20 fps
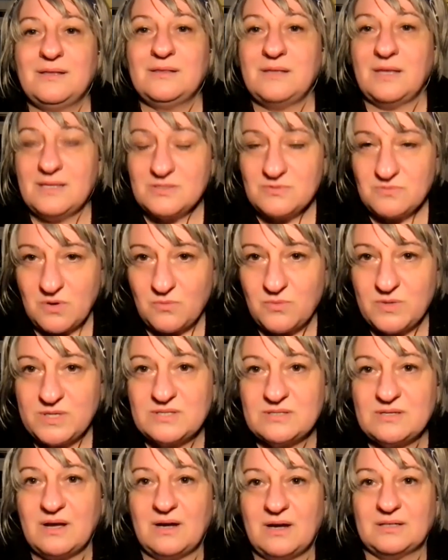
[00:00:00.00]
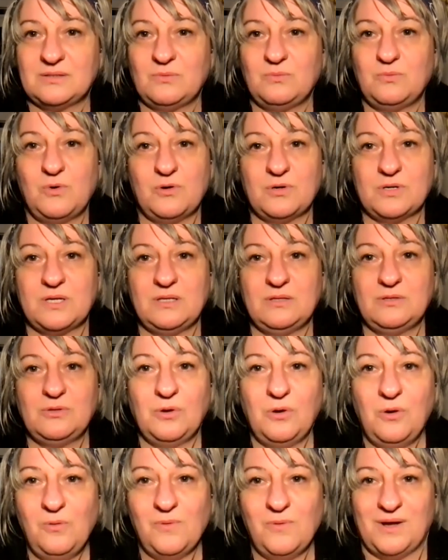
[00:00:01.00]
That's what we start working
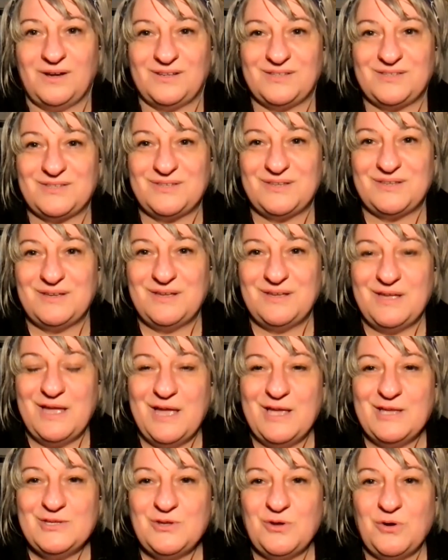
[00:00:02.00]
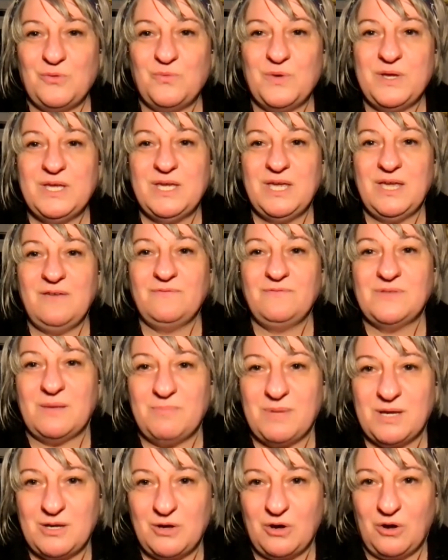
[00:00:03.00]
towards. So we give
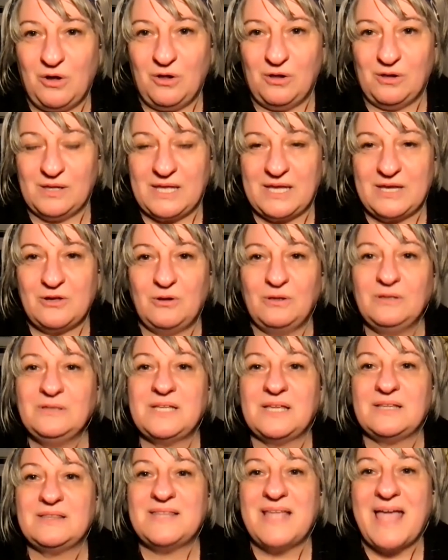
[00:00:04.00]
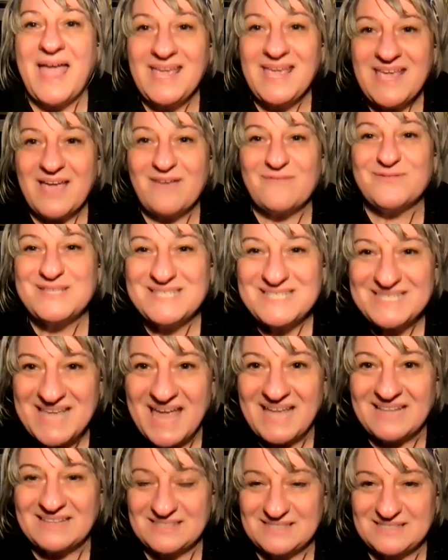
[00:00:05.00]
them a goal that they have
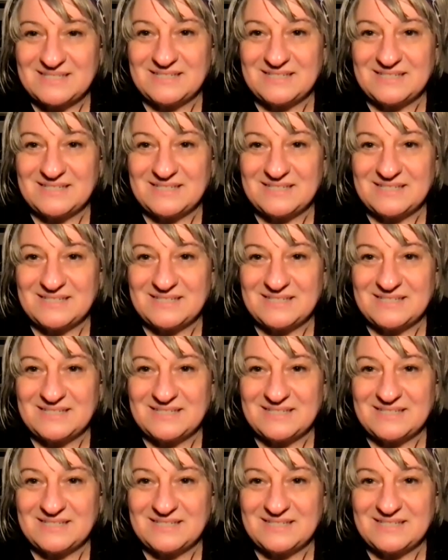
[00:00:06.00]
set.